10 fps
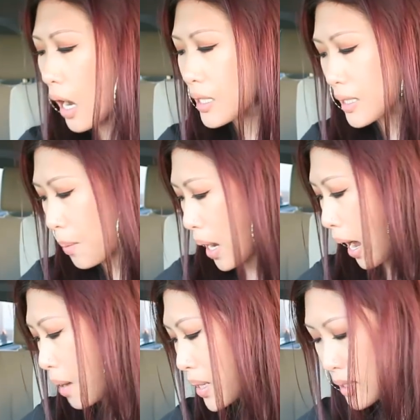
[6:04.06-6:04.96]
somehow,
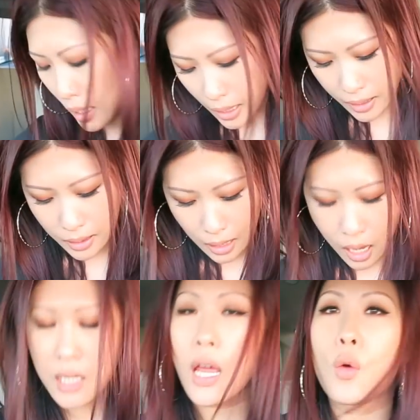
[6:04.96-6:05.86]
I had my sunglasses
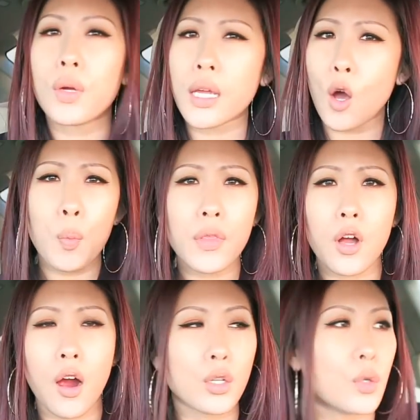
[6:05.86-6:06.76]
on and I when I opened the
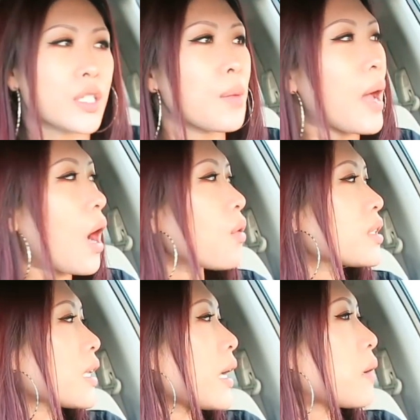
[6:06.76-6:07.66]
car door, somehow
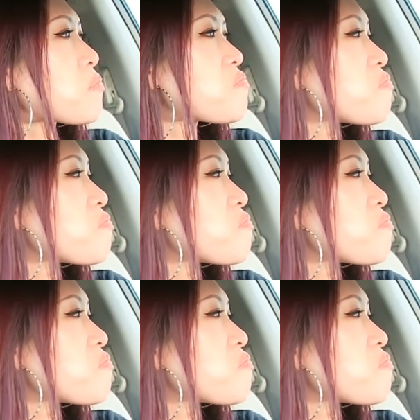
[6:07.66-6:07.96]
it's like